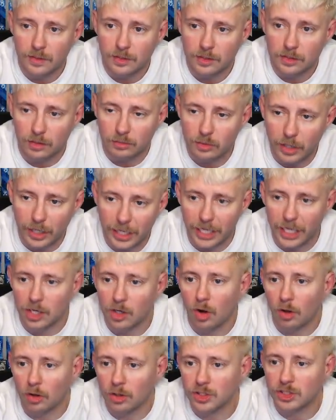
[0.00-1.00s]
So I'm trying to get
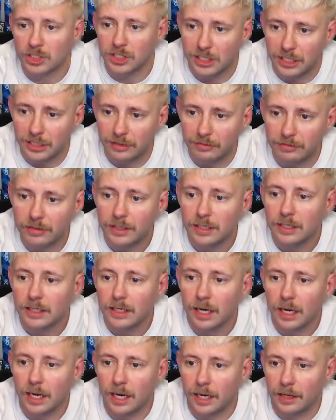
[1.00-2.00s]
collar sleeve.
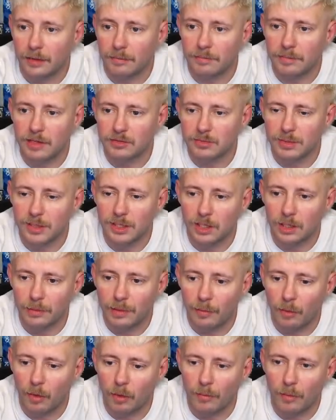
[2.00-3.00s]
It gives me a little bit more